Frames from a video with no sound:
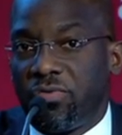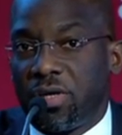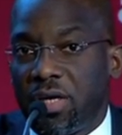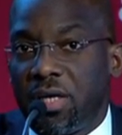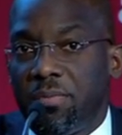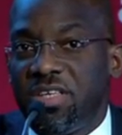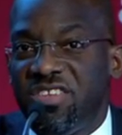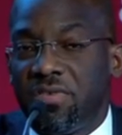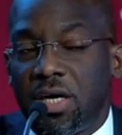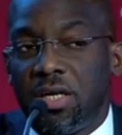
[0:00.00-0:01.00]
Africa can be
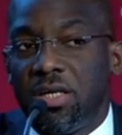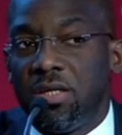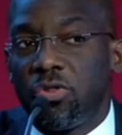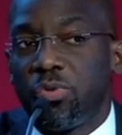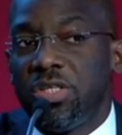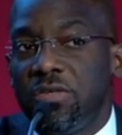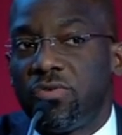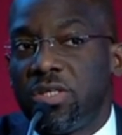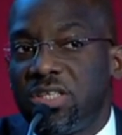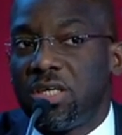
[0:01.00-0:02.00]
divided in three
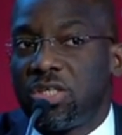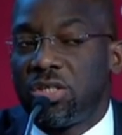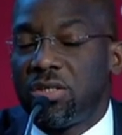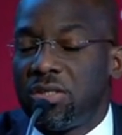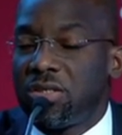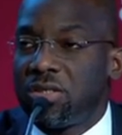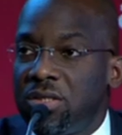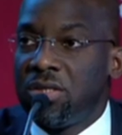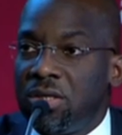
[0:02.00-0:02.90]
different sections.